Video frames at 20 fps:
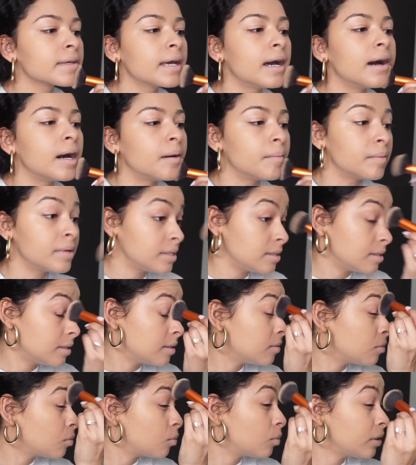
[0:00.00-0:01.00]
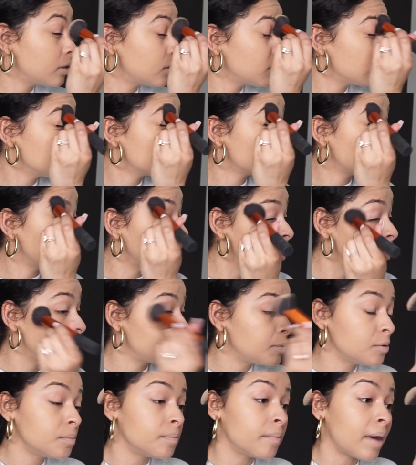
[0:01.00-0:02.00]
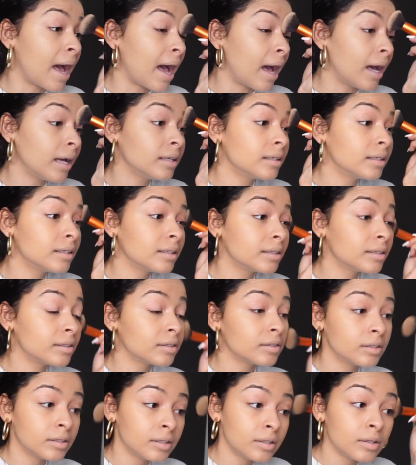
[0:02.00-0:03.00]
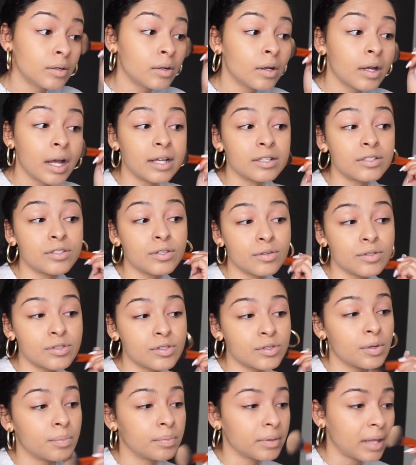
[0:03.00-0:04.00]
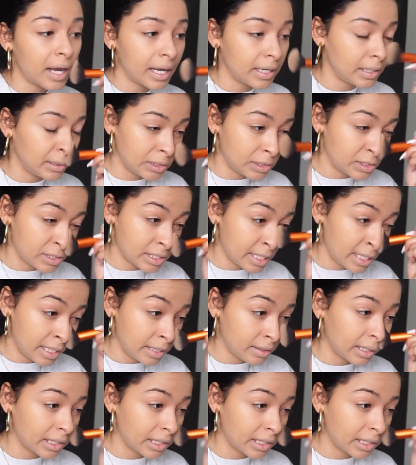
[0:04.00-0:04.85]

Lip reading: It will keep you matte as soon as you apply it on your skin.